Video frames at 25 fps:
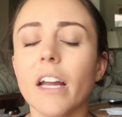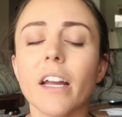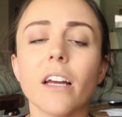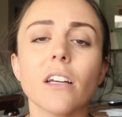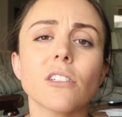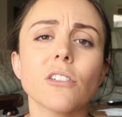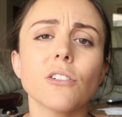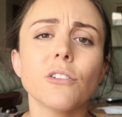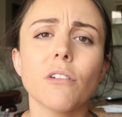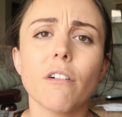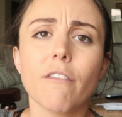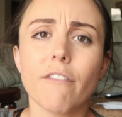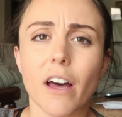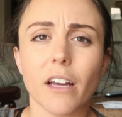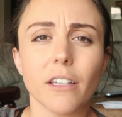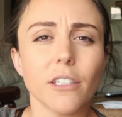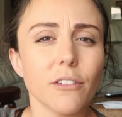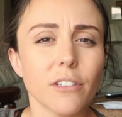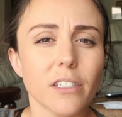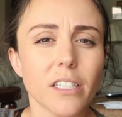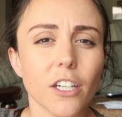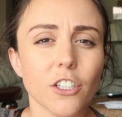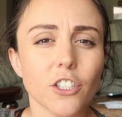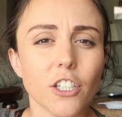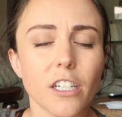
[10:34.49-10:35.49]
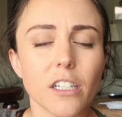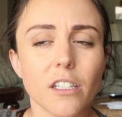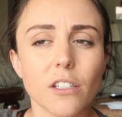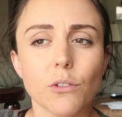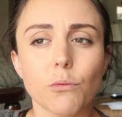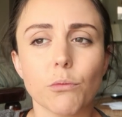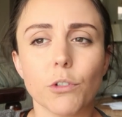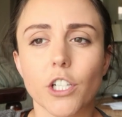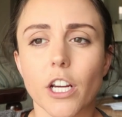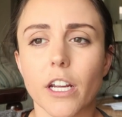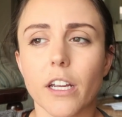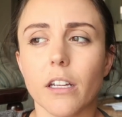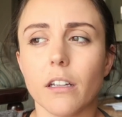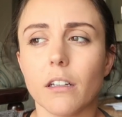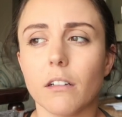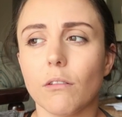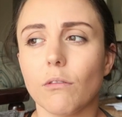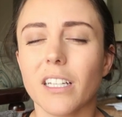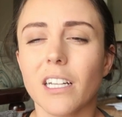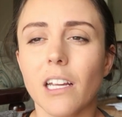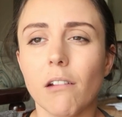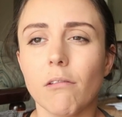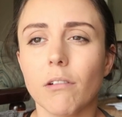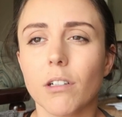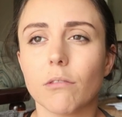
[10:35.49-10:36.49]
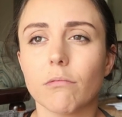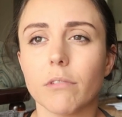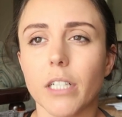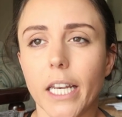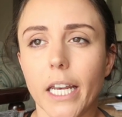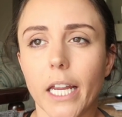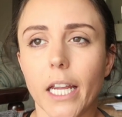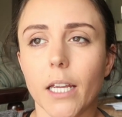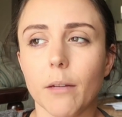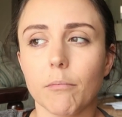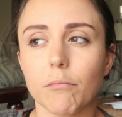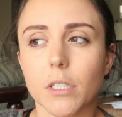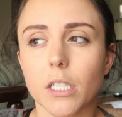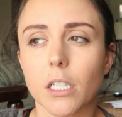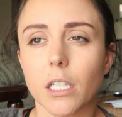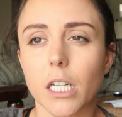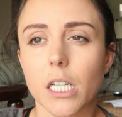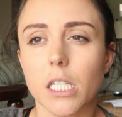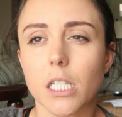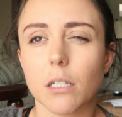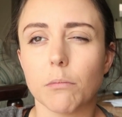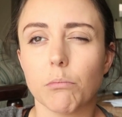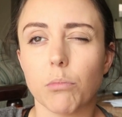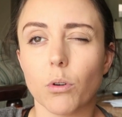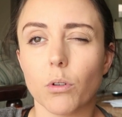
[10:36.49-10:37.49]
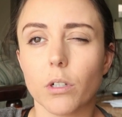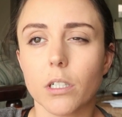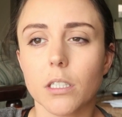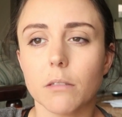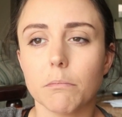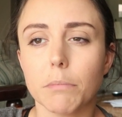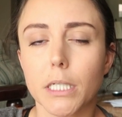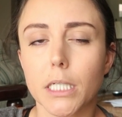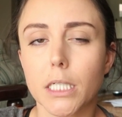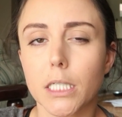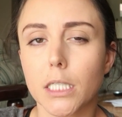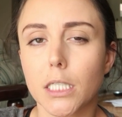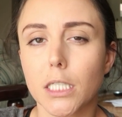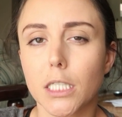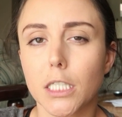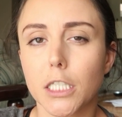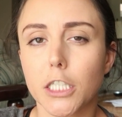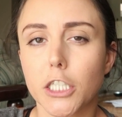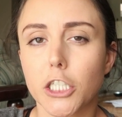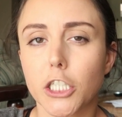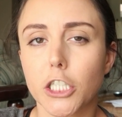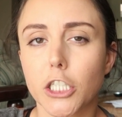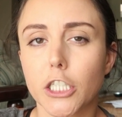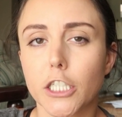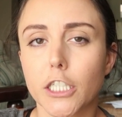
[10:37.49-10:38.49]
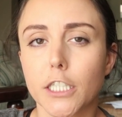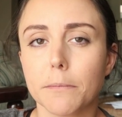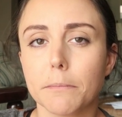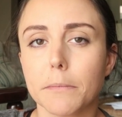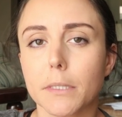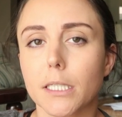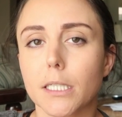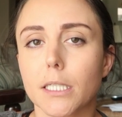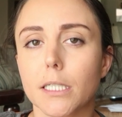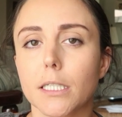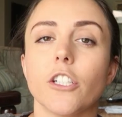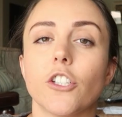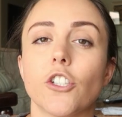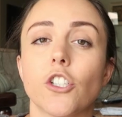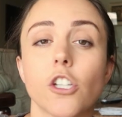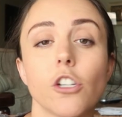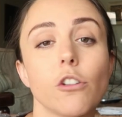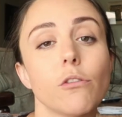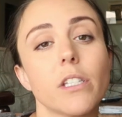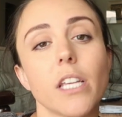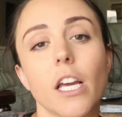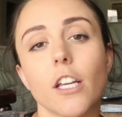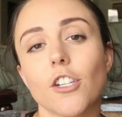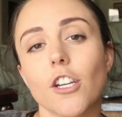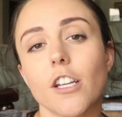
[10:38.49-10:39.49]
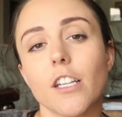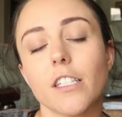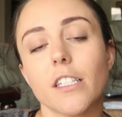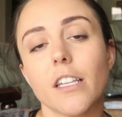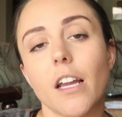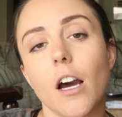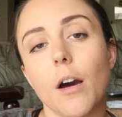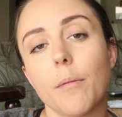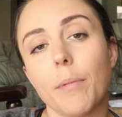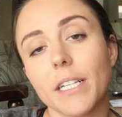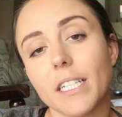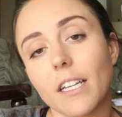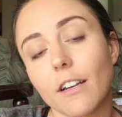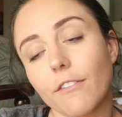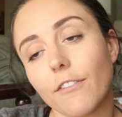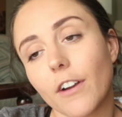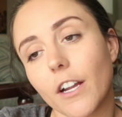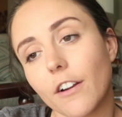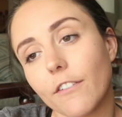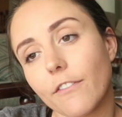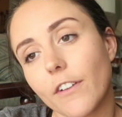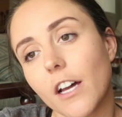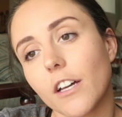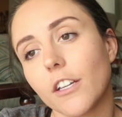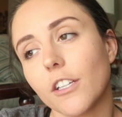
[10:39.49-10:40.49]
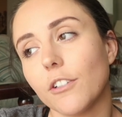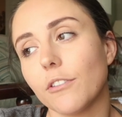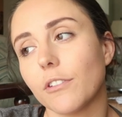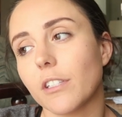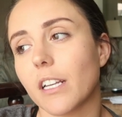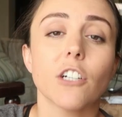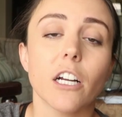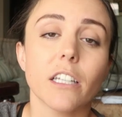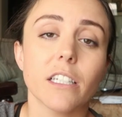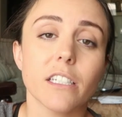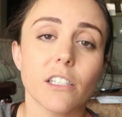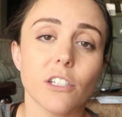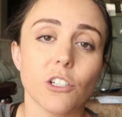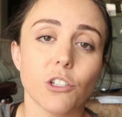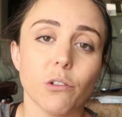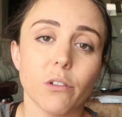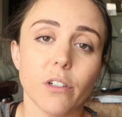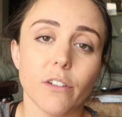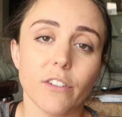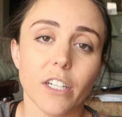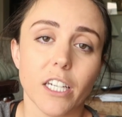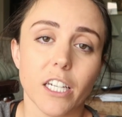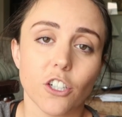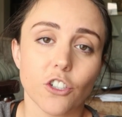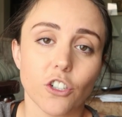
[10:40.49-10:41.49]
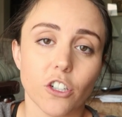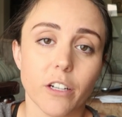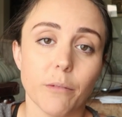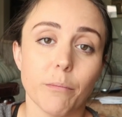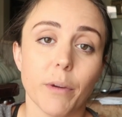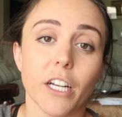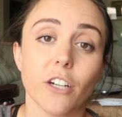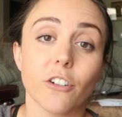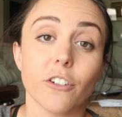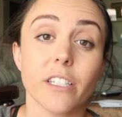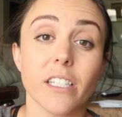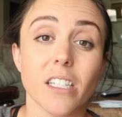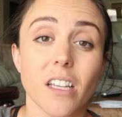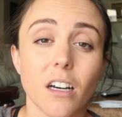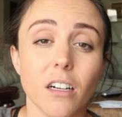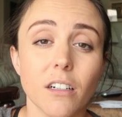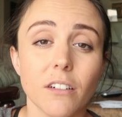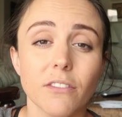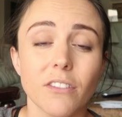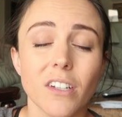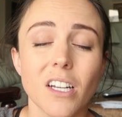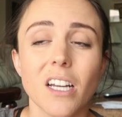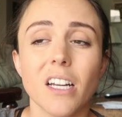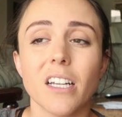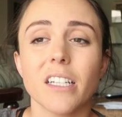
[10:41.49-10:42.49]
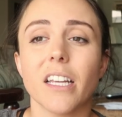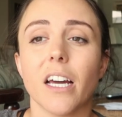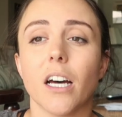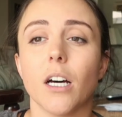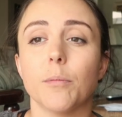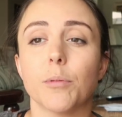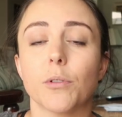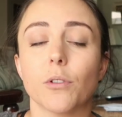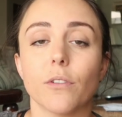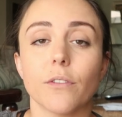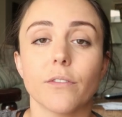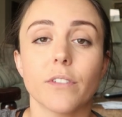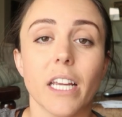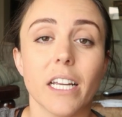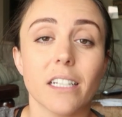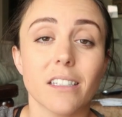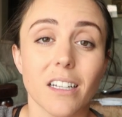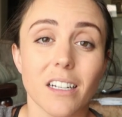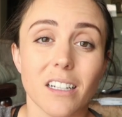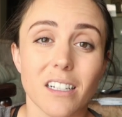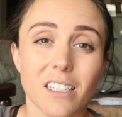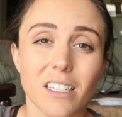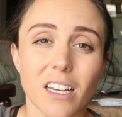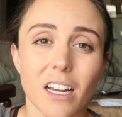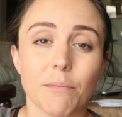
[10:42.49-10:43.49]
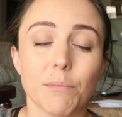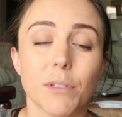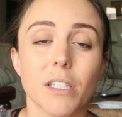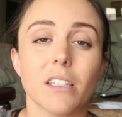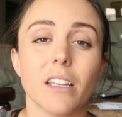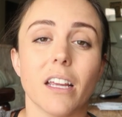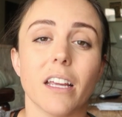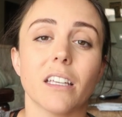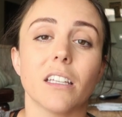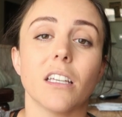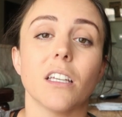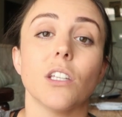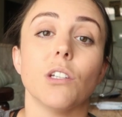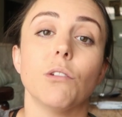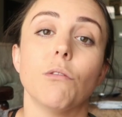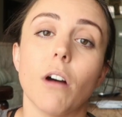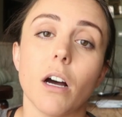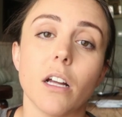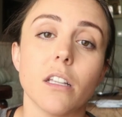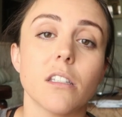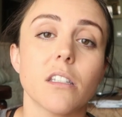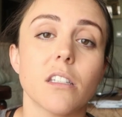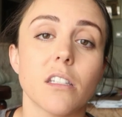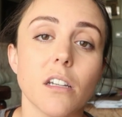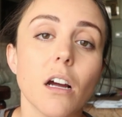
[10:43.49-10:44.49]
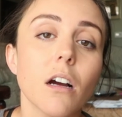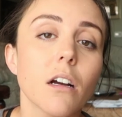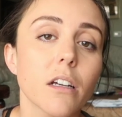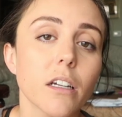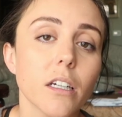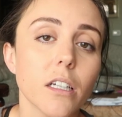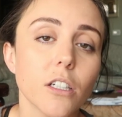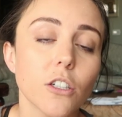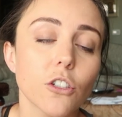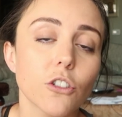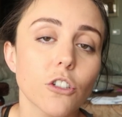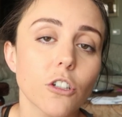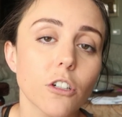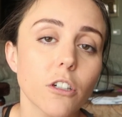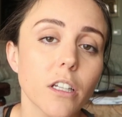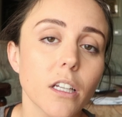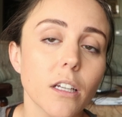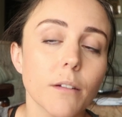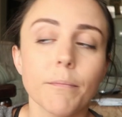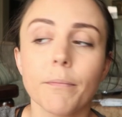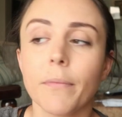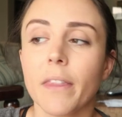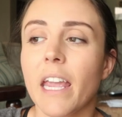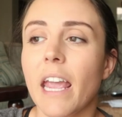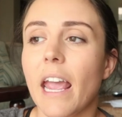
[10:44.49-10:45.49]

I also do a value sessions, which I think I want to rename to like support package or something. It's 2 sessions to help identify your values. You're on this intuitive eating journey by yourself to help sort of take that next steps and get you unstuck in your journey.